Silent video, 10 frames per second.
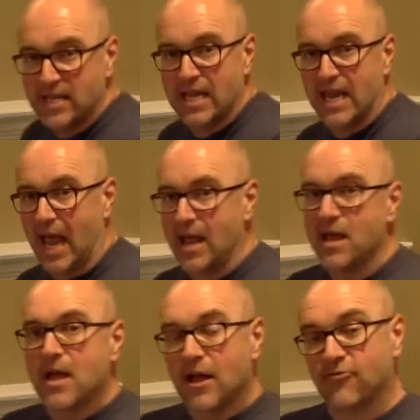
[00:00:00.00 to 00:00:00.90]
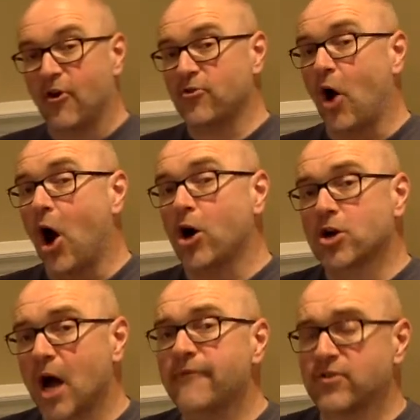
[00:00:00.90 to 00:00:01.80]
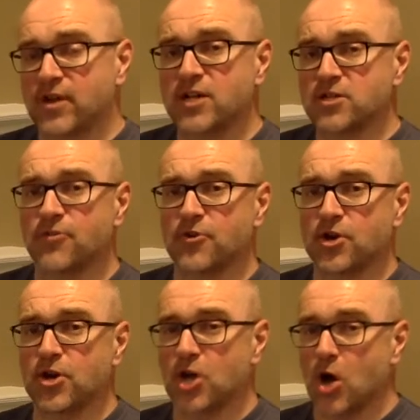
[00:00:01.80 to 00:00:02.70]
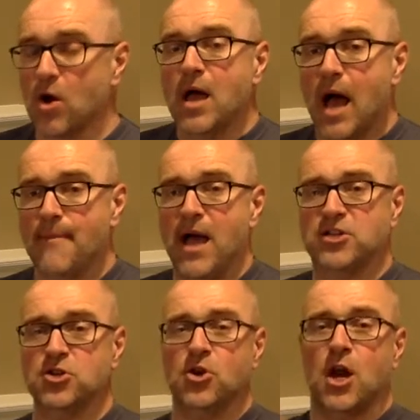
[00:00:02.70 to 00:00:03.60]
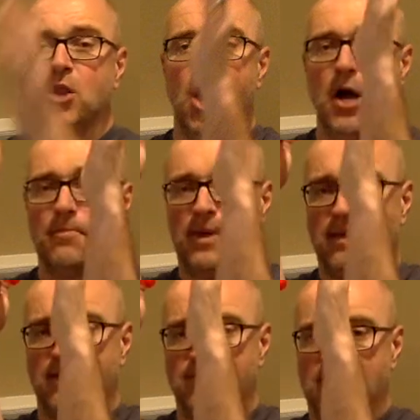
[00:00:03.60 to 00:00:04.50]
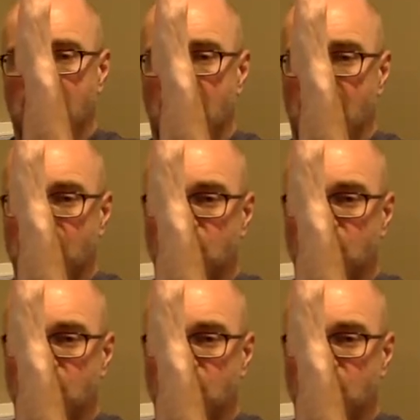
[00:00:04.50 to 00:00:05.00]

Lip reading: DNA, as far as our conversations are going to go, imagine you've got a long piece of DNA and it's